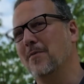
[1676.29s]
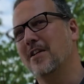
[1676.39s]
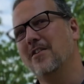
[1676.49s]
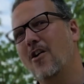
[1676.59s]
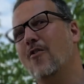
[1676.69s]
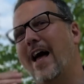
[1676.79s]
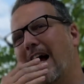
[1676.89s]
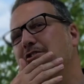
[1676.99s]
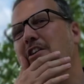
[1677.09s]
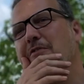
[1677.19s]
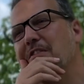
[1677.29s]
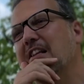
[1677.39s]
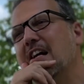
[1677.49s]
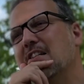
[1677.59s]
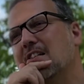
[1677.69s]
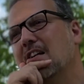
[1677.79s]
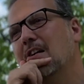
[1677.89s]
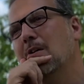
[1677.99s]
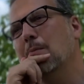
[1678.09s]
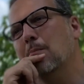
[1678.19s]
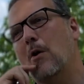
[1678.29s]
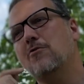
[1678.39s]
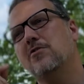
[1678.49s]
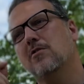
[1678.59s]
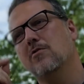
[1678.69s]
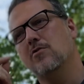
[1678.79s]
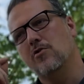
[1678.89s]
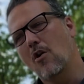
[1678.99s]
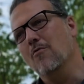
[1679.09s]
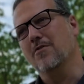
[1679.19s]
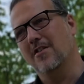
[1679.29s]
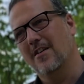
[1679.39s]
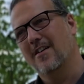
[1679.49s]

I'm like, no, actually I realized most don't.